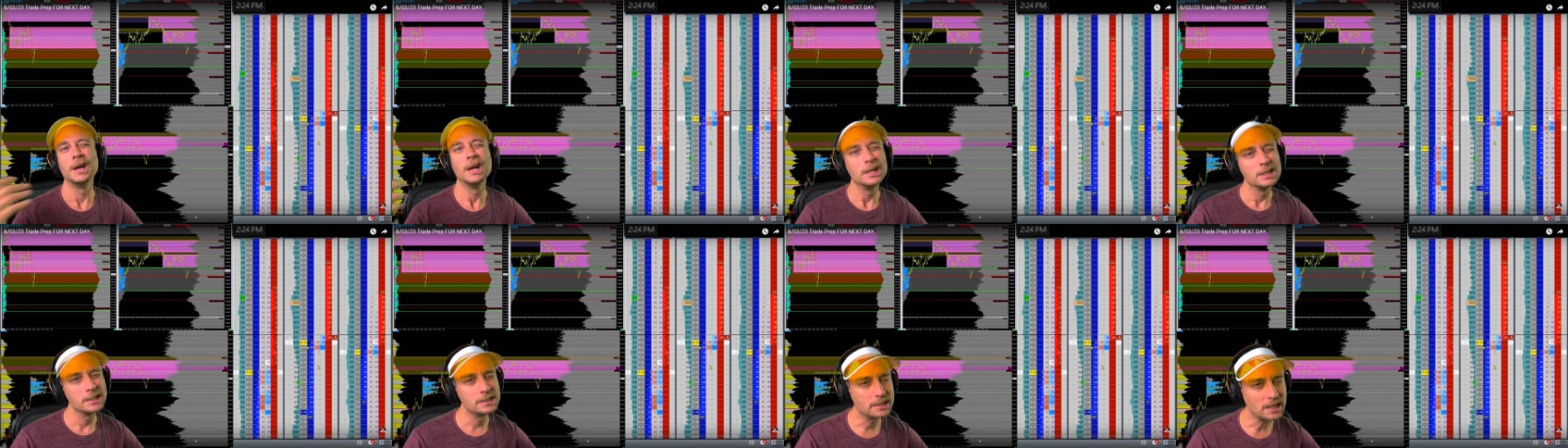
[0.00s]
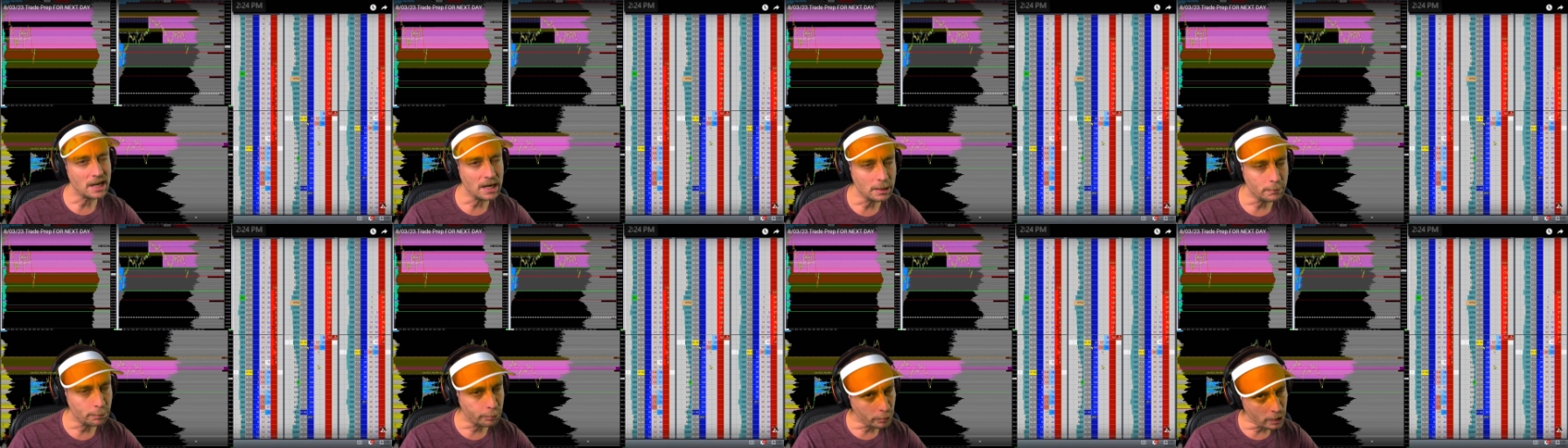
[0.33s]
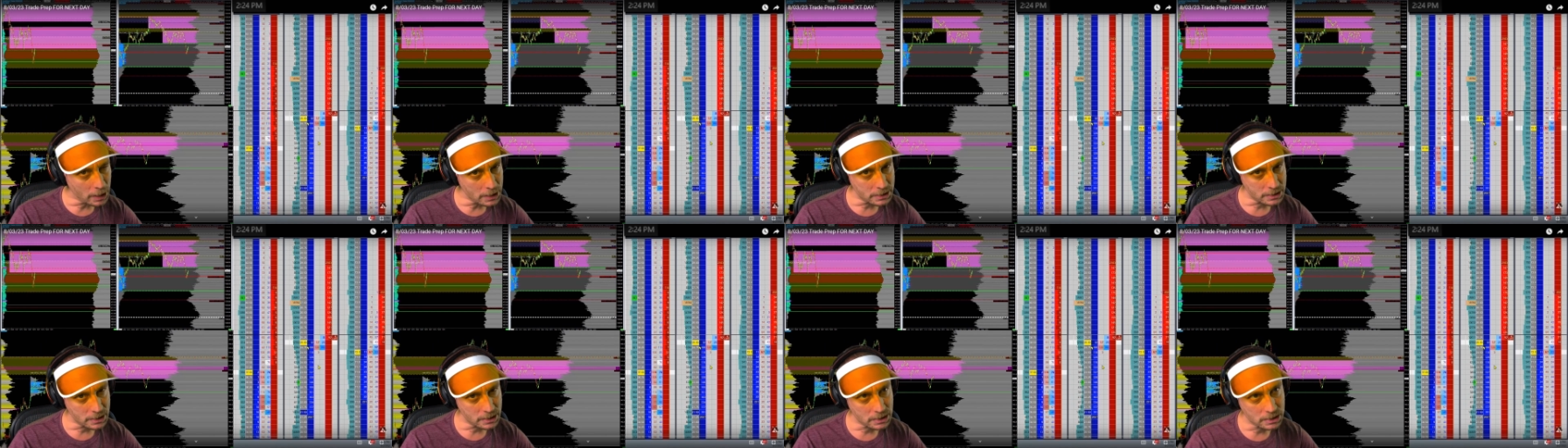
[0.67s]
Psych
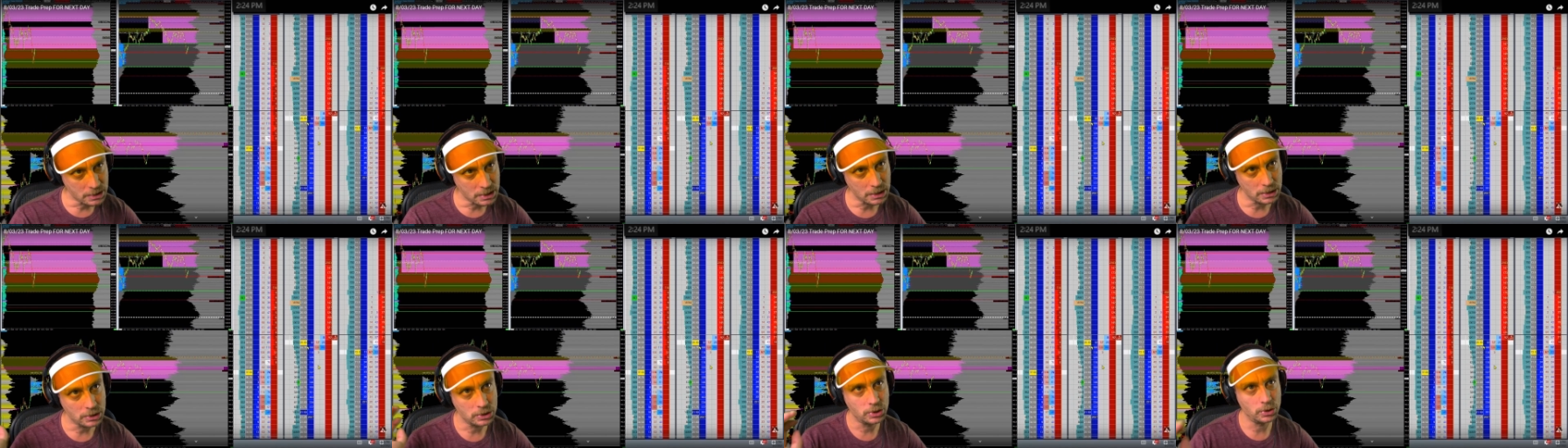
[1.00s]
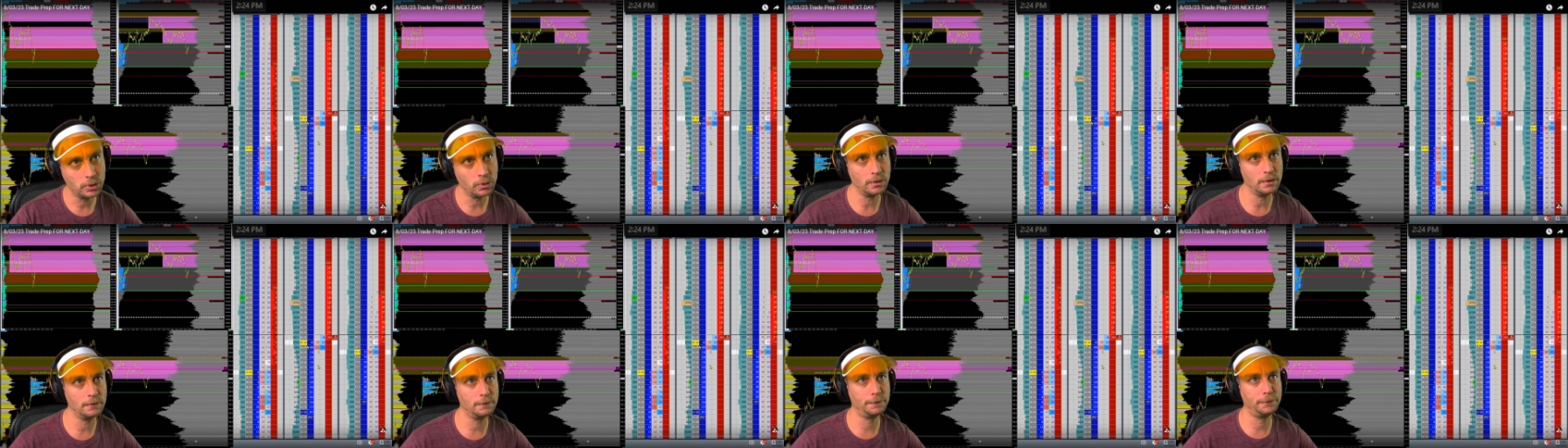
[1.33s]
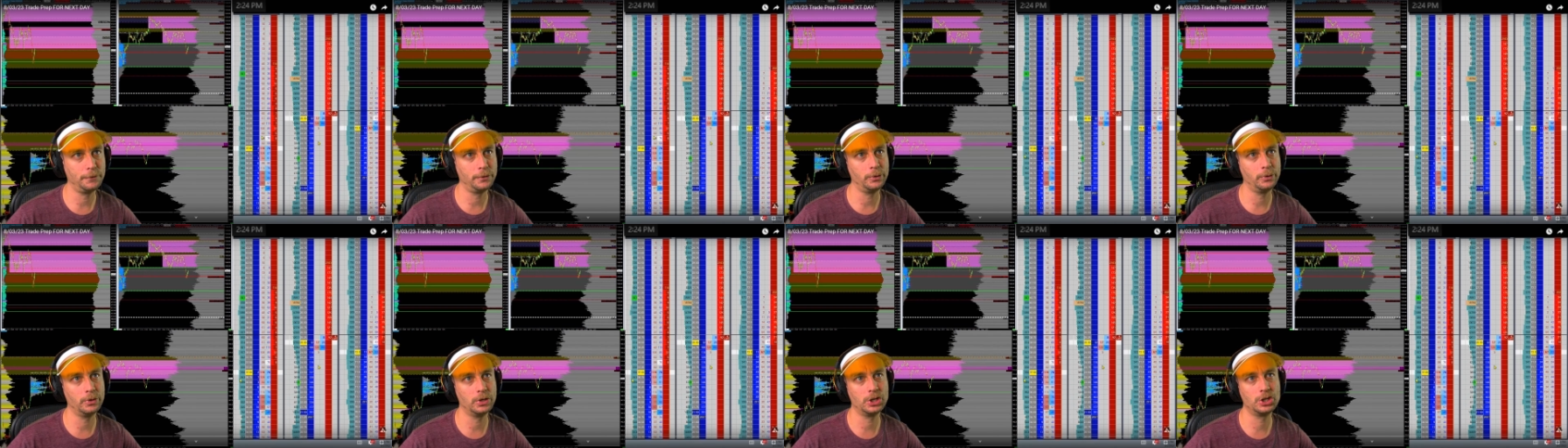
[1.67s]
prices tend to
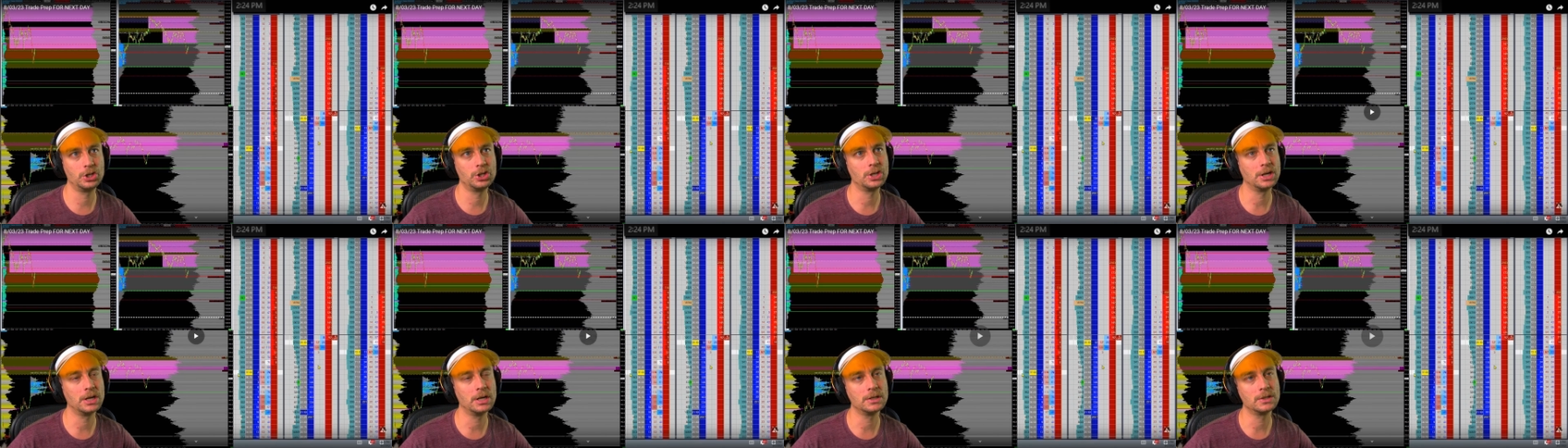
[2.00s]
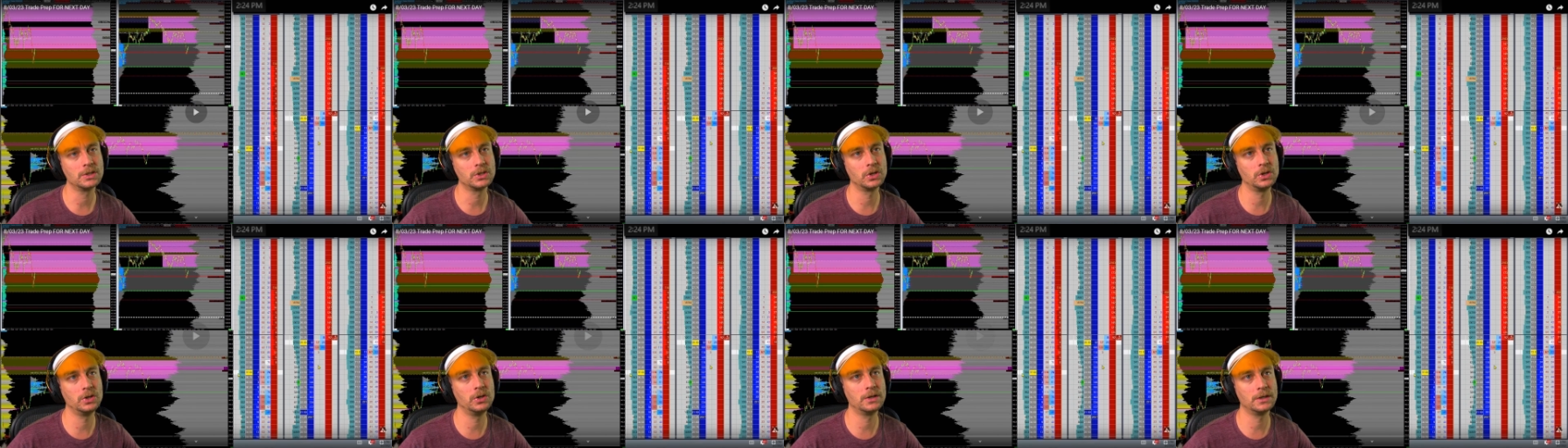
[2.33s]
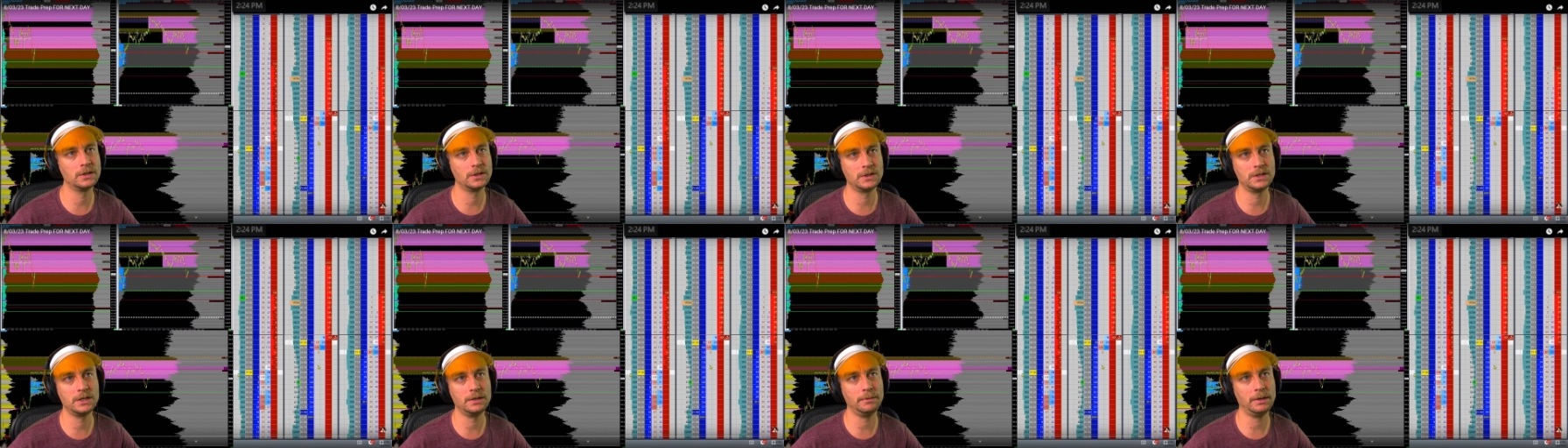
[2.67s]
influence shit, so you can
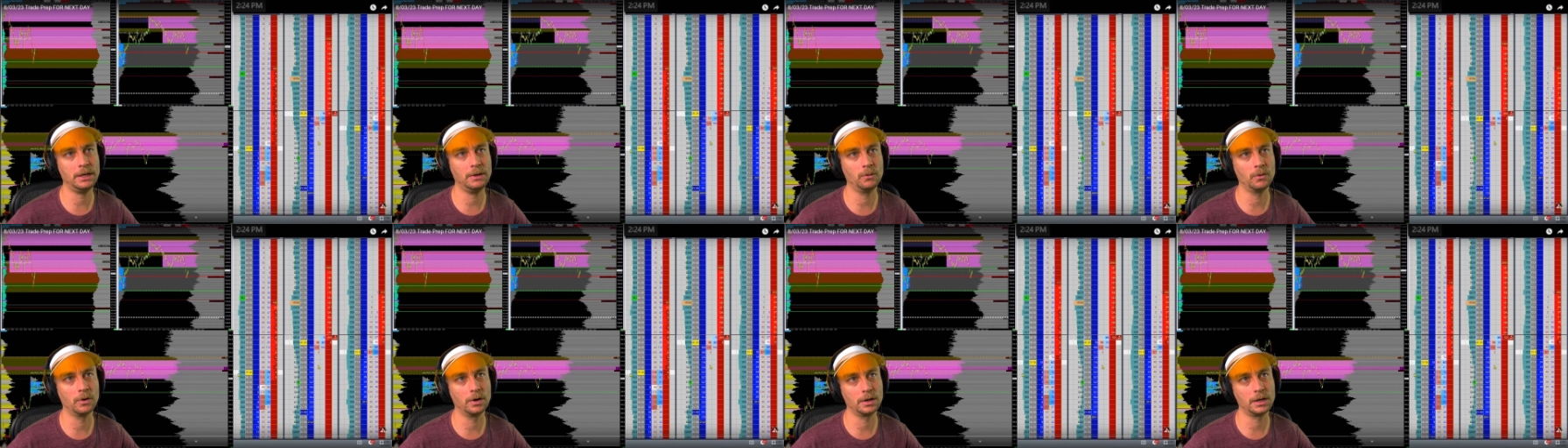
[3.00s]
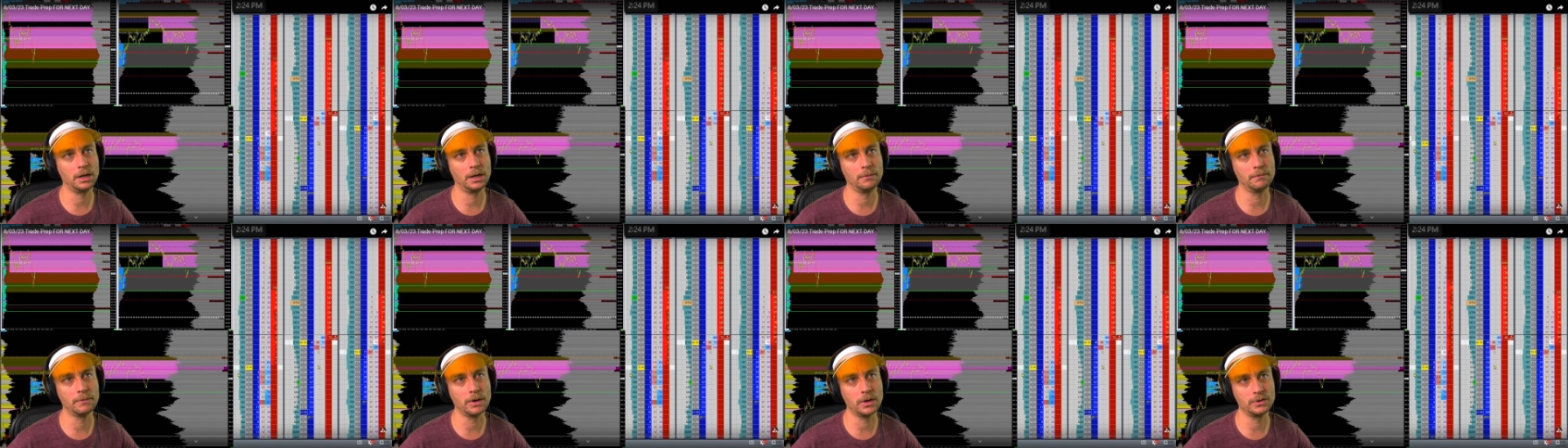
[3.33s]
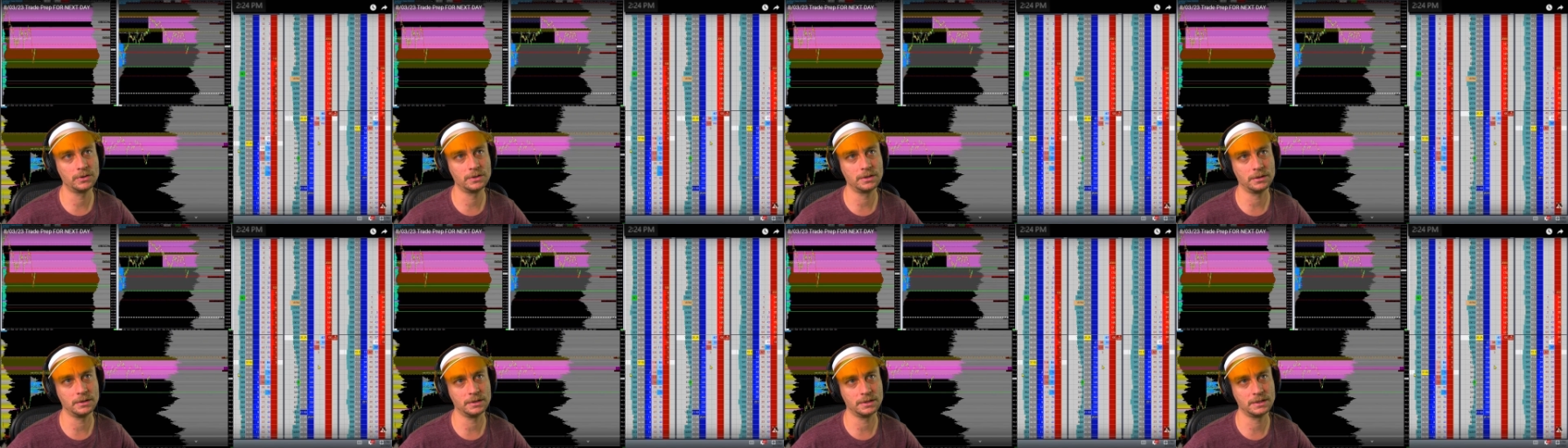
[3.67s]
see me working
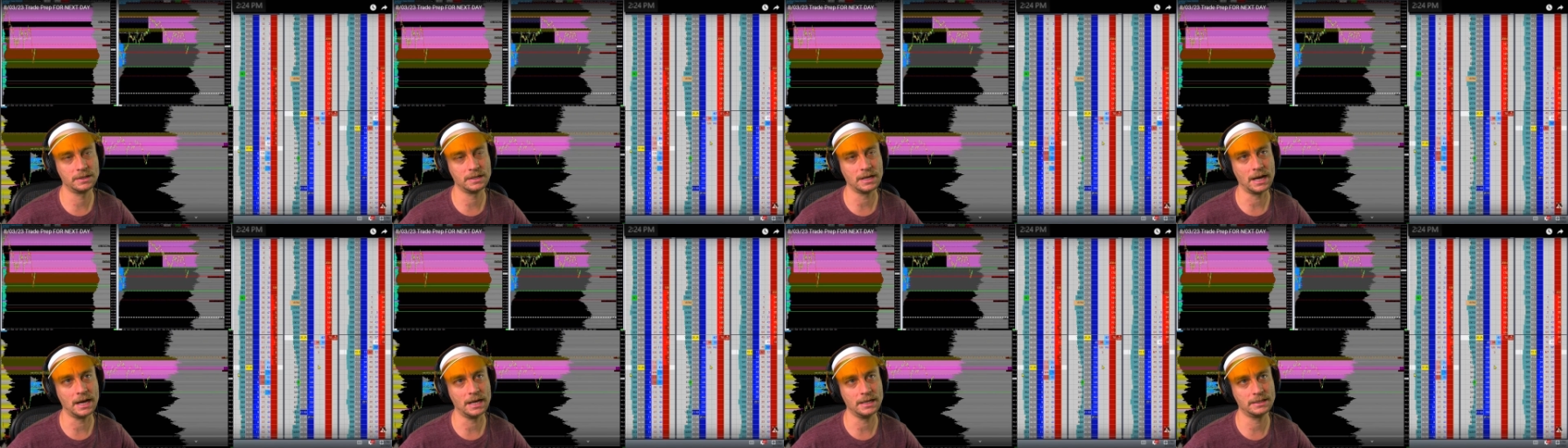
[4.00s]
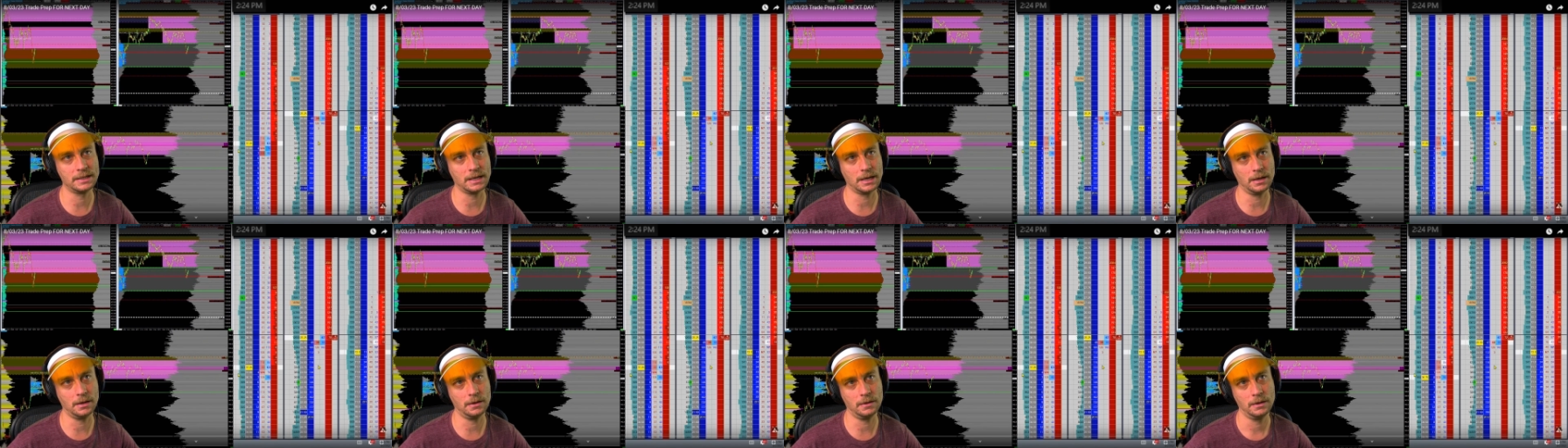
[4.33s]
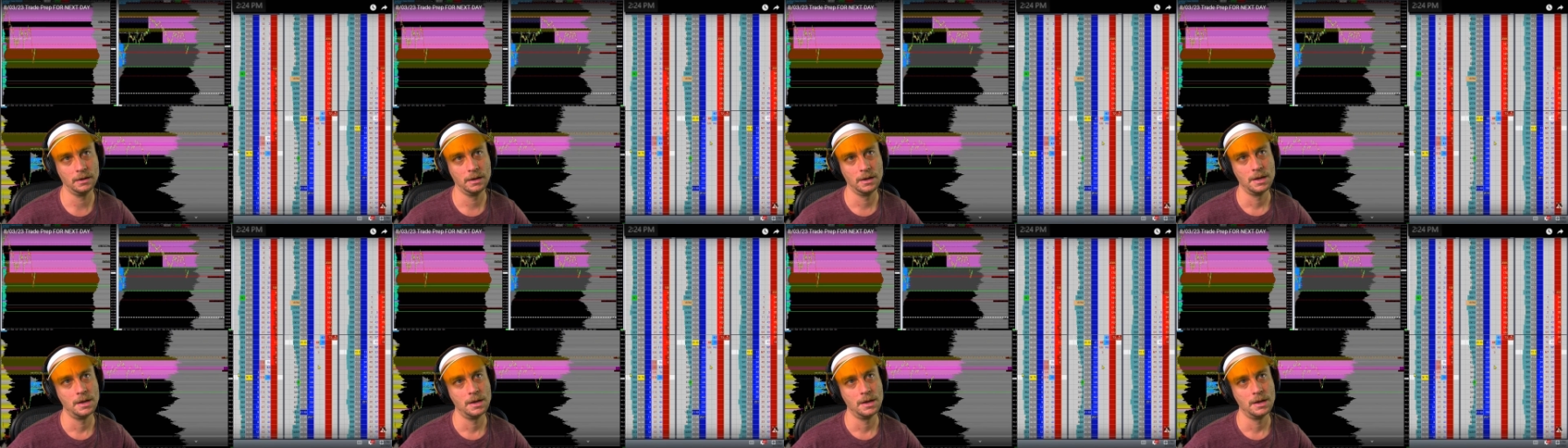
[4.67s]
most of the size out.